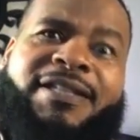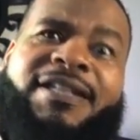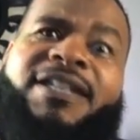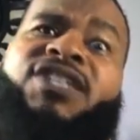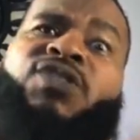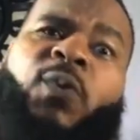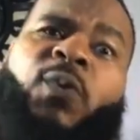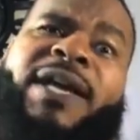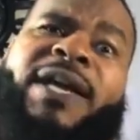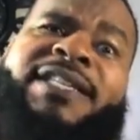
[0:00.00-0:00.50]

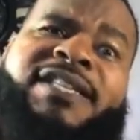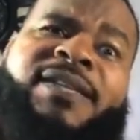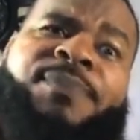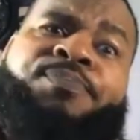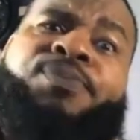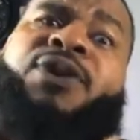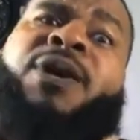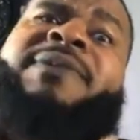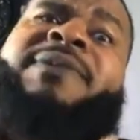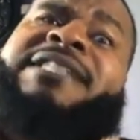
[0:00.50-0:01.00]
this white
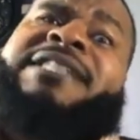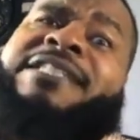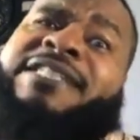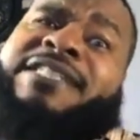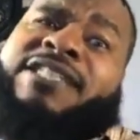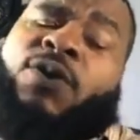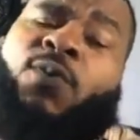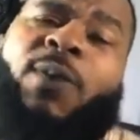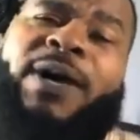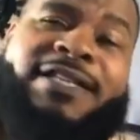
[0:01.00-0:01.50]
supremacist
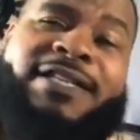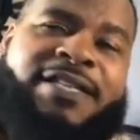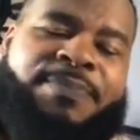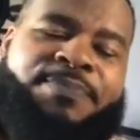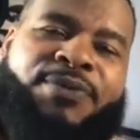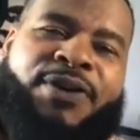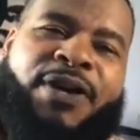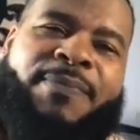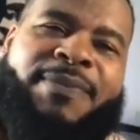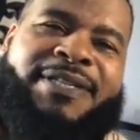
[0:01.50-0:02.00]
is a white
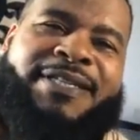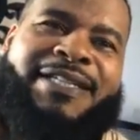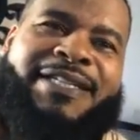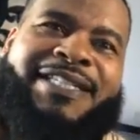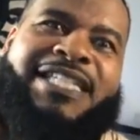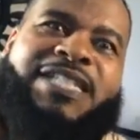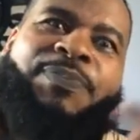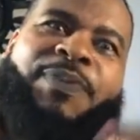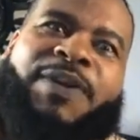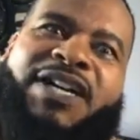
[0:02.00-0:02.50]

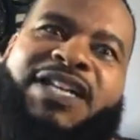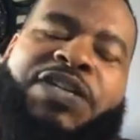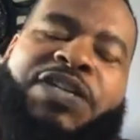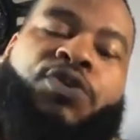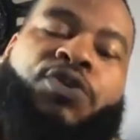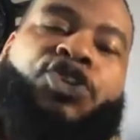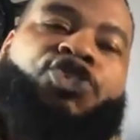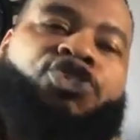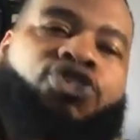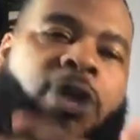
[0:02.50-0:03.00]
supremacist is because he
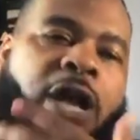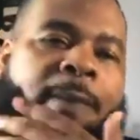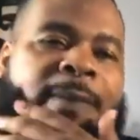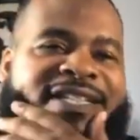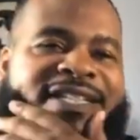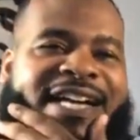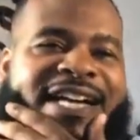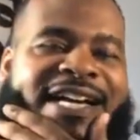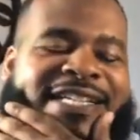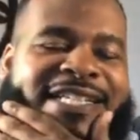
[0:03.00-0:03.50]
was
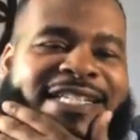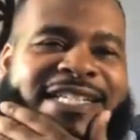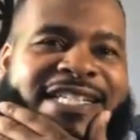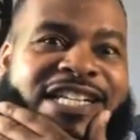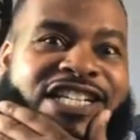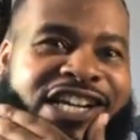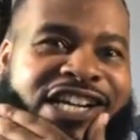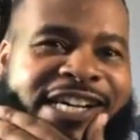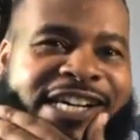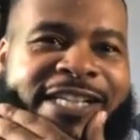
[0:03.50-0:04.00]
traumatized as
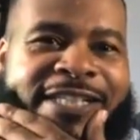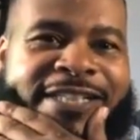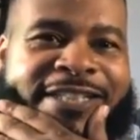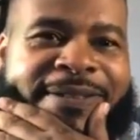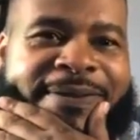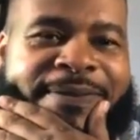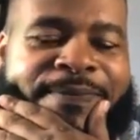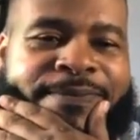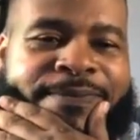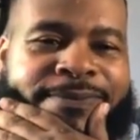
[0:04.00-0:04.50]
a child.
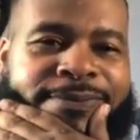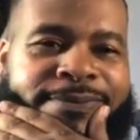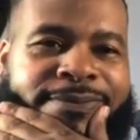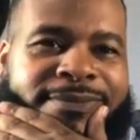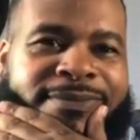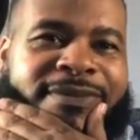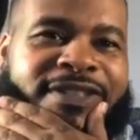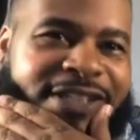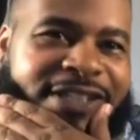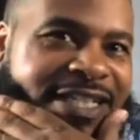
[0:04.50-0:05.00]

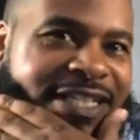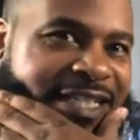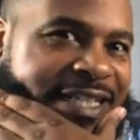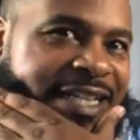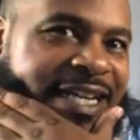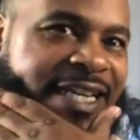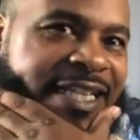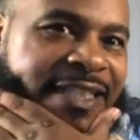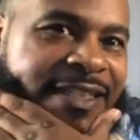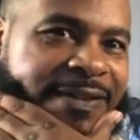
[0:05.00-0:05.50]
You
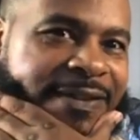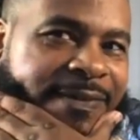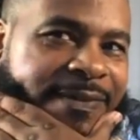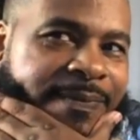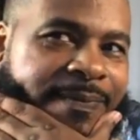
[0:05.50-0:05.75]
understand?